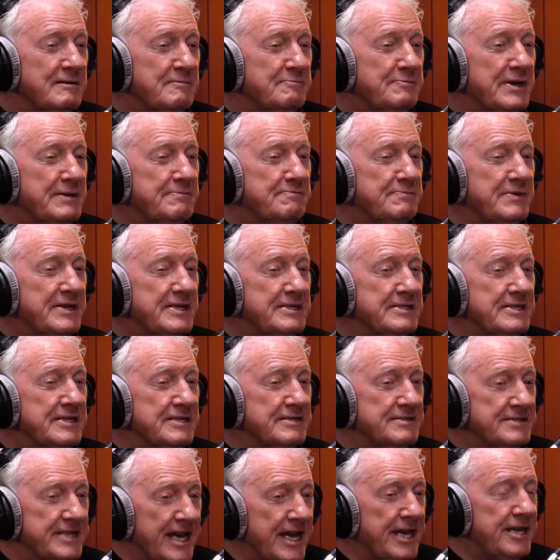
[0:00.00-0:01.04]
But
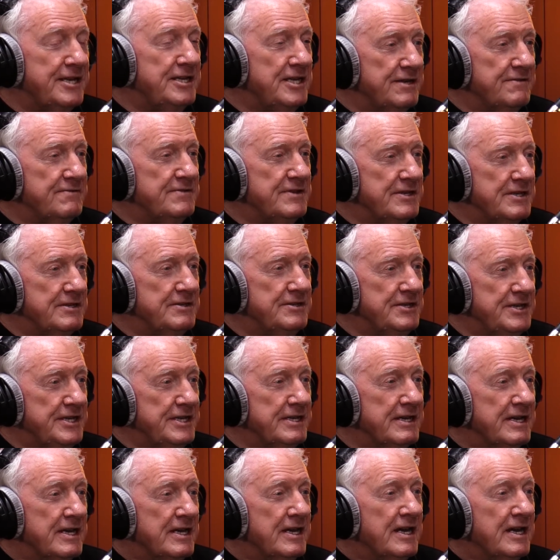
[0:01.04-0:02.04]
then